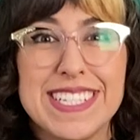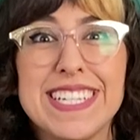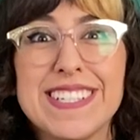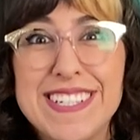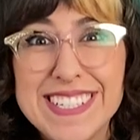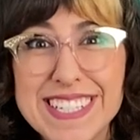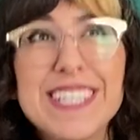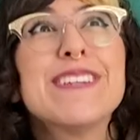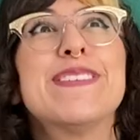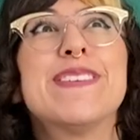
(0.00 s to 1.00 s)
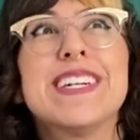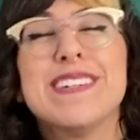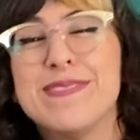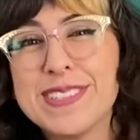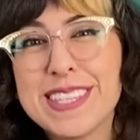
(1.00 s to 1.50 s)
that's honestly what
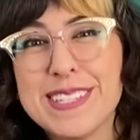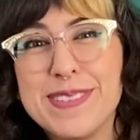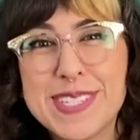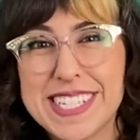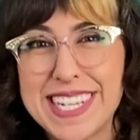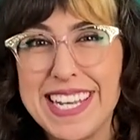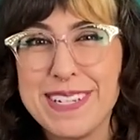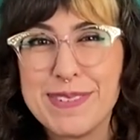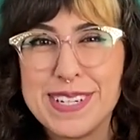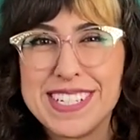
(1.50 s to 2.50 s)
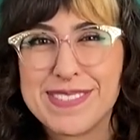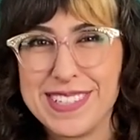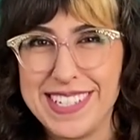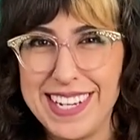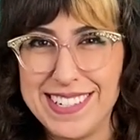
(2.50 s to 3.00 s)
the most exciting part is when
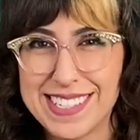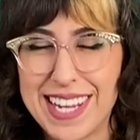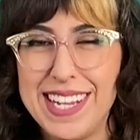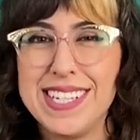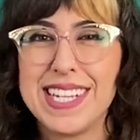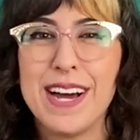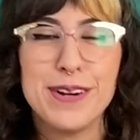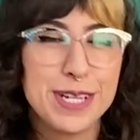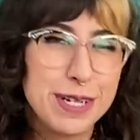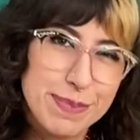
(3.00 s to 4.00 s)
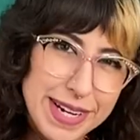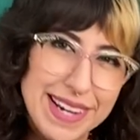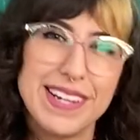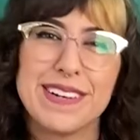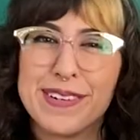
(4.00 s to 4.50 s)
you get your skate, is how are you going to make
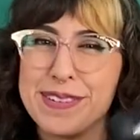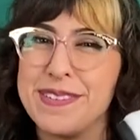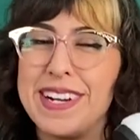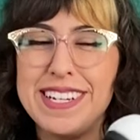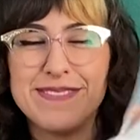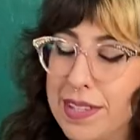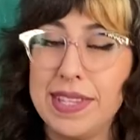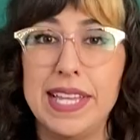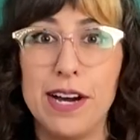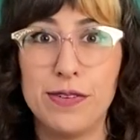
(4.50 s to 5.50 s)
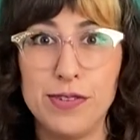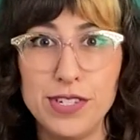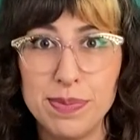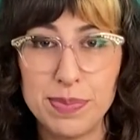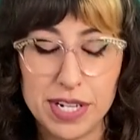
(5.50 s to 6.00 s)
it your own, right? Now,
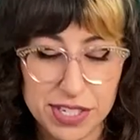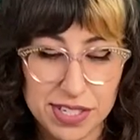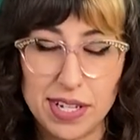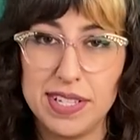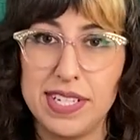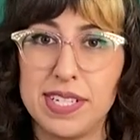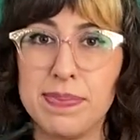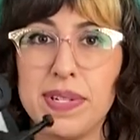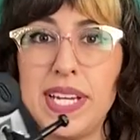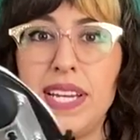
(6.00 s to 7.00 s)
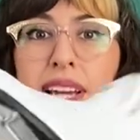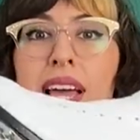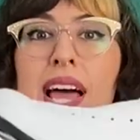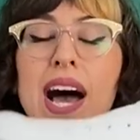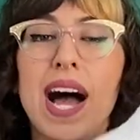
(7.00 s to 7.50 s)
first impressions on this plate.
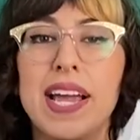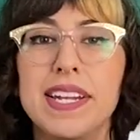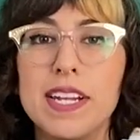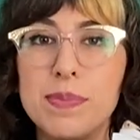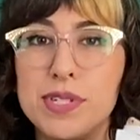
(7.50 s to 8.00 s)
I ended up